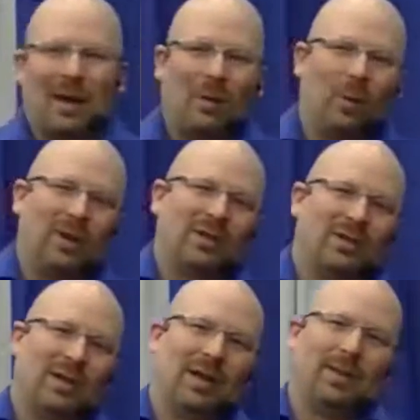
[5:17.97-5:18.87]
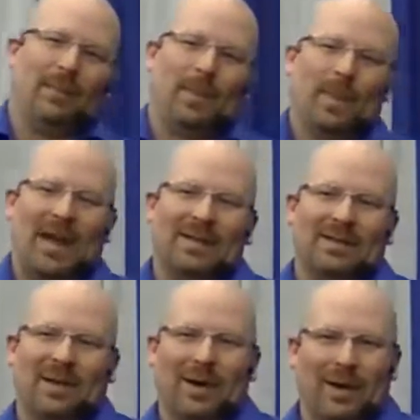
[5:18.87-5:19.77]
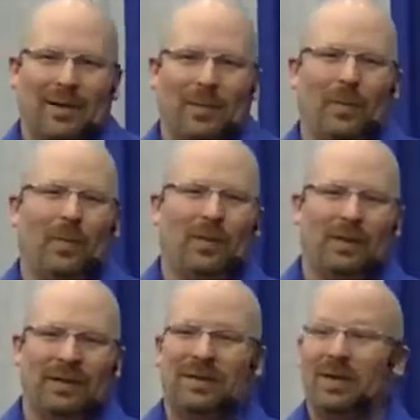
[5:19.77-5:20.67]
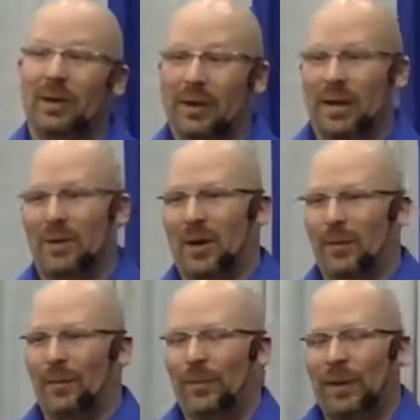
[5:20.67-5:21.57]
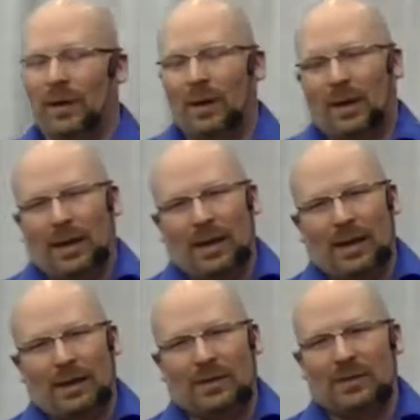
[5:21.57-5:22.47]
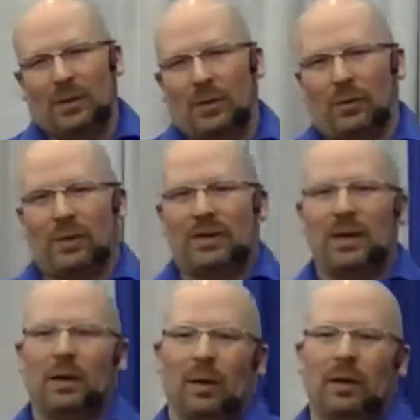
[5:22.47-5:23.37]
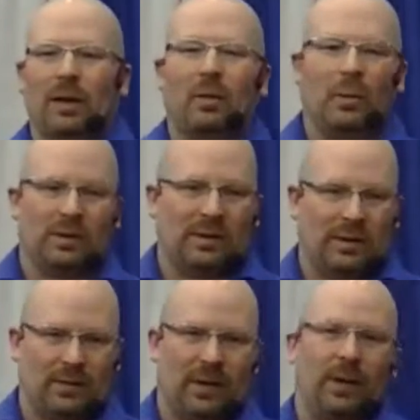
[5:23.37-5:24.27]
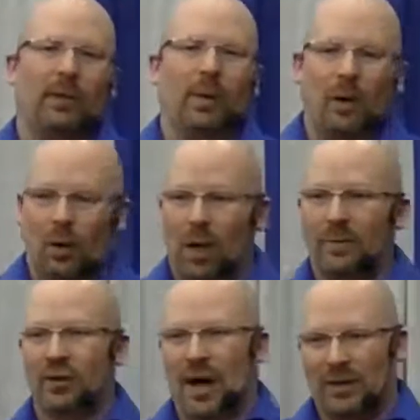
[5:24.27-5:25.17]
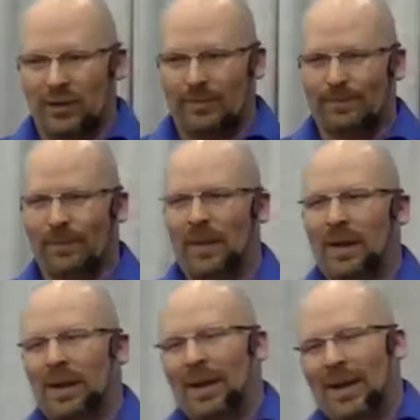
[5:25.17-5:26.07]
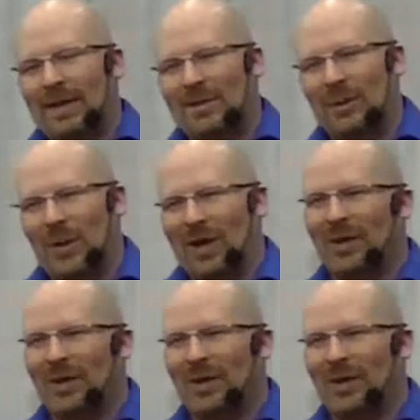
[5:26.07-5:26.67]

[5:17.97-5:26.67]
which at the time, The Secret came out. And so The Secret is very about law of attraction. And so I